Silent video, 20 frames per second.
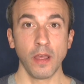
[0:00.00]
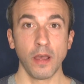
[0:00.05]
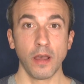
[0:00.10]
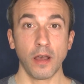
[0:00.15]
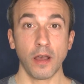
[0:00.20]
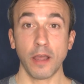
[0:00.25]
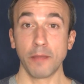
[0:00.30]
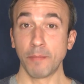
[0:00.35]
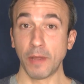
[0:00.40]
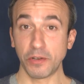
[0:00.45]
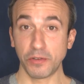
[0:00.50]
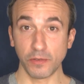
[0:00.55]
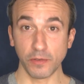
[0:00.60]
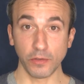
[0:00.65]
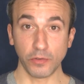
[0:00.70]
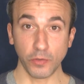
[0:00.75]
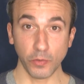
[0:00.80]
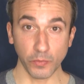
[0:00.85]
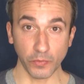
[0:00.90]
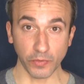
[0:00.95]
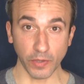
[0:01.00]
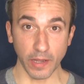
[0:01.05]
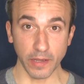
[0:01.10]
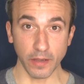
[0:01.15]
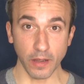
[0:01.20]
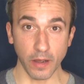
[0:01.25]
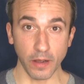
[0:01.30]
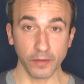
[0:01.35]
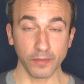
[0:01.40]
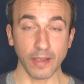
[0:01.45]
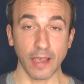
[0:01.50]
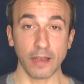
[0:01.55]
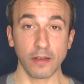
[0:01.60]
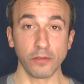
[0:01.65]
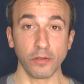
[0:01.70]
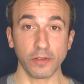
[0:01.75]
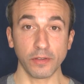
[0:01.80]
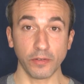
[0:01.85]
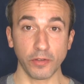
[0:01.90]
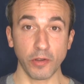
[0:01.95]
I mentioned the 2 Cy Youngs, and you
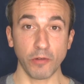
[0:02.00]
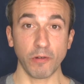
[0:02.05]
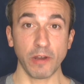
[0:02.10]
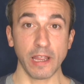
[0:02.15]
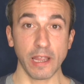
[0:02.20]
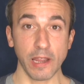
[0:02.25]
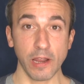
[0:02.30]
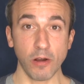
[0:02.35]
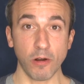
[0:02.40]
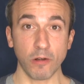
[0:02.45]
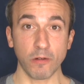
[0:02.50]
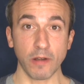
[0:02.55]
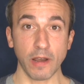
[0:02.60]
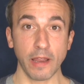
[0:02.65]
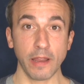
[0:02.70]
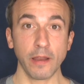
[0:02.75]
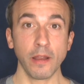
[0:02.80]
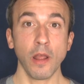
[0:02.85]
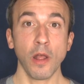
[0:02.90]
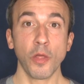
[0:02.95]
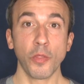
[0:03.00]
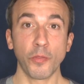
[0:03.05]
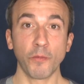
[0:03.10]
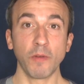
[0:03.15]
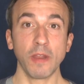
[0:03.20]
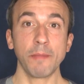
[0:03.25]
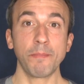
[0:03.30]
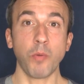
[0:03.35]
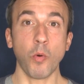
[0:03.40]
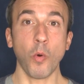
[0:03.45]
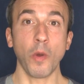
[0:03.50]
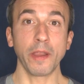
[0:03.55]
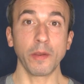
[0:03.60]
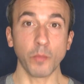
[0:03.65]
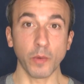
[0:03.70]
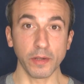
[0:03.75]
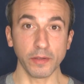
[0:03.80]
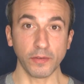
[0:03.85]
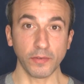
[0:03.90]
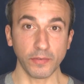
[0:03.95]
look at his career ERA
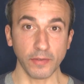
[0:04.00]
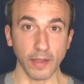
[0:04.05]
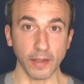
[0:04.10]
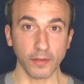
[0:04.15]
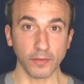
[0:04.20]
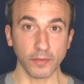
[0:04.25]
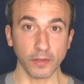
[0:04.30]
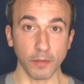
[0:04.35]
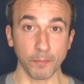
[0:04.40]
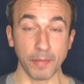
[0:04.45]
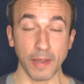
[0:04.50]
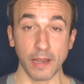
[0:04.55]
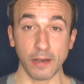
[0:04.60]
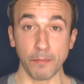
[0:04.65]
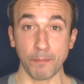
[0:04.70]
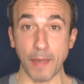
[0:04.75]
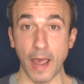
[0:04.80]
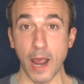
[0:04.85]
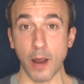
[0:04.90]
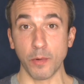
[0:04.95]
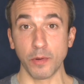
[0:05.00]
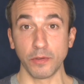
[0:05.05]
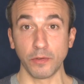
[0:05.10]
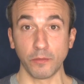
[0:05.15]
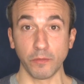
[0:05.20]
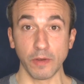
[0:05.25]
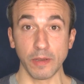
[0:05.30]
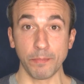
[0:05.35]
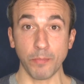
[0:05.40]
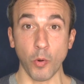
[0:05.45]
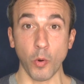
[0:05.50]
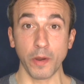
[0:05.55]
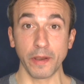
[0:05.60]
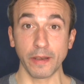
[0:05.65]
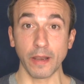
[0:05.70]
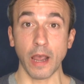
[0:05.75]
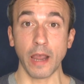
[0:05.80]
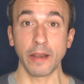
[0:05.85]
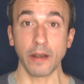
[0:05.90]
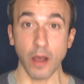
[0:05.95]
3.16 compared to Bauer's
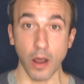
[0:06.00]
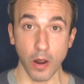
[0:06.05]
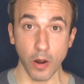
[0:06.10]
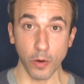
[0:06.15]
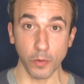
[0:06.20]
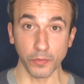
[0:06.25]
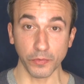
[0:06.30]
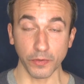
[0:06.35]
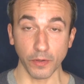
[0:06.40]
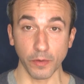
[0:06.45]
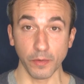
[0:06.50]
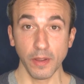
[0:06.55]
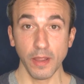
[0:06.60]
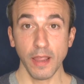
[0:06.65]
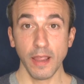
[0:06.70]
3.90. So